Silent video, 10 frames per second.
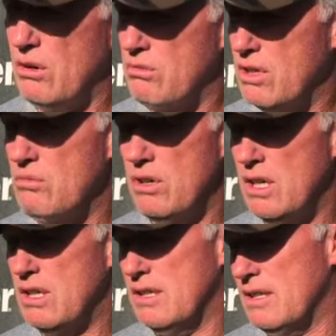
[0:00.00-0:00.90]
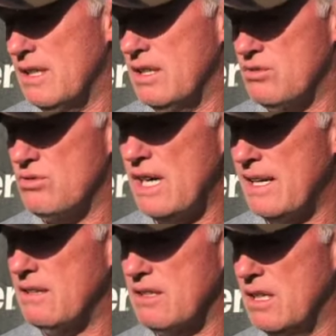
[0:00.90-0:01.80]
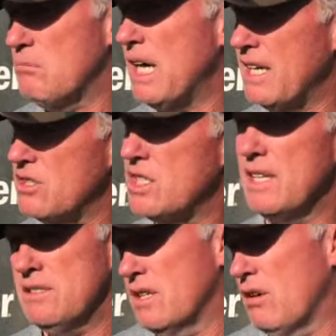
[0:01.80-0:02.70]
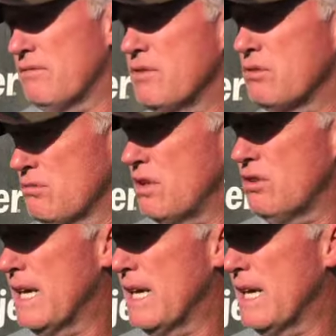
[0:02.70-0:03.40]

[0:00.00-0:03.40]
really well and try to get them behind the chains and get off the field on third